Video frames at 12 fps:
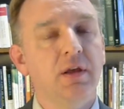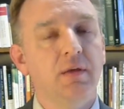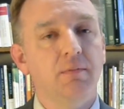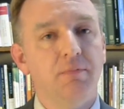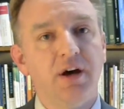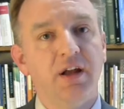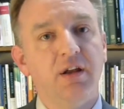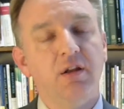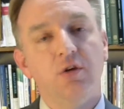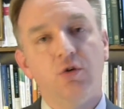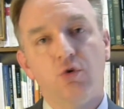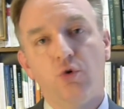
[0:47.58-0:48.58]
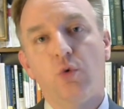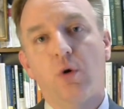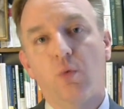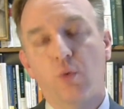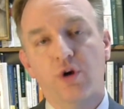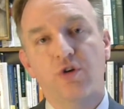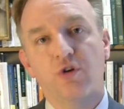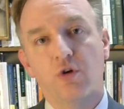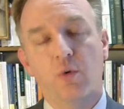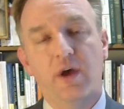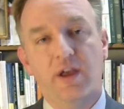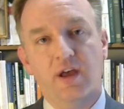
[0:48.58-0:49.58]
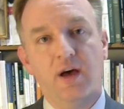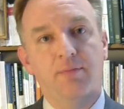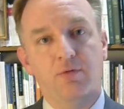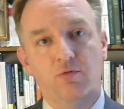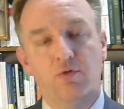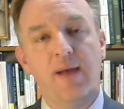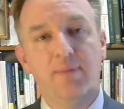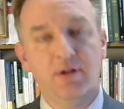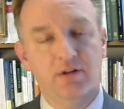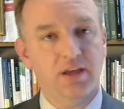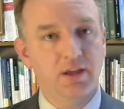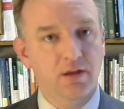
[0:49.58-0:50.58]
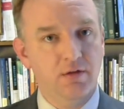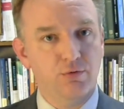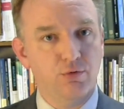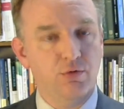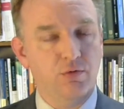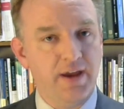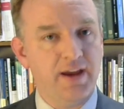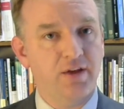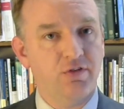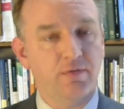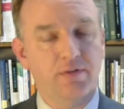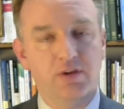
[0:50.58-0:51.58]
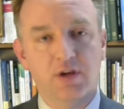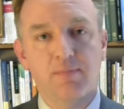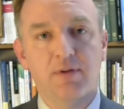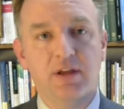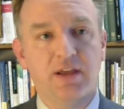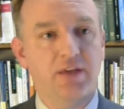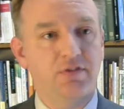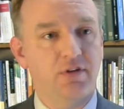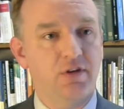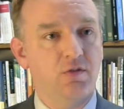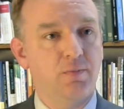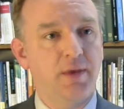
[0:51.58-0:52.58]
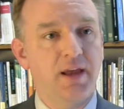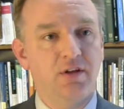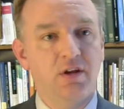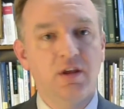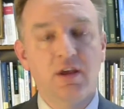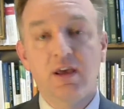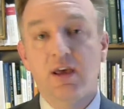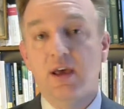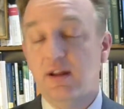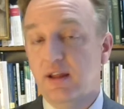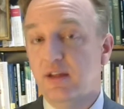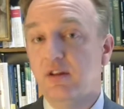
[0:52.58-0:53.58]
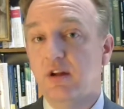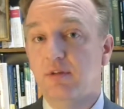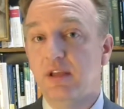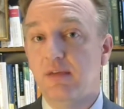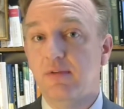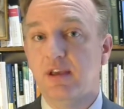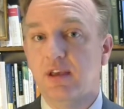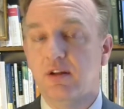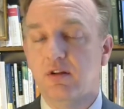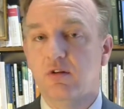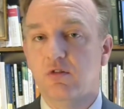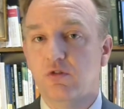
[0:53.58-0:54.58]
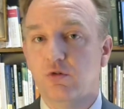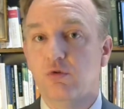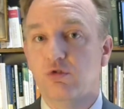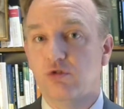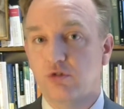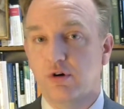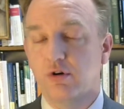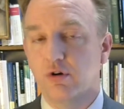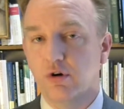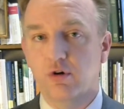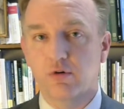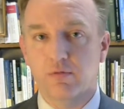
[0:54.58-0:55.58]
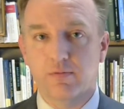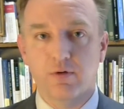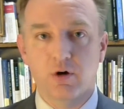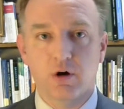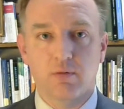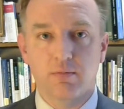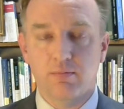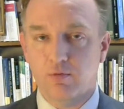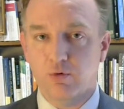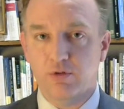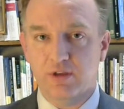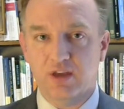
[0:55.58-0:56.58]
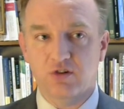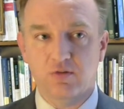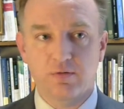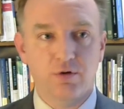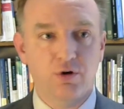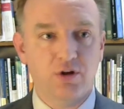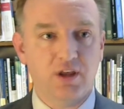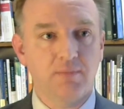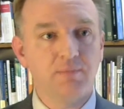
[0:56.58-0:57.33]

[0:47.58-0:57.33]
but who worked her way up rapidly through the ranks of the company as it expanded, and ended up leaving it to start her own firm before the age of 30.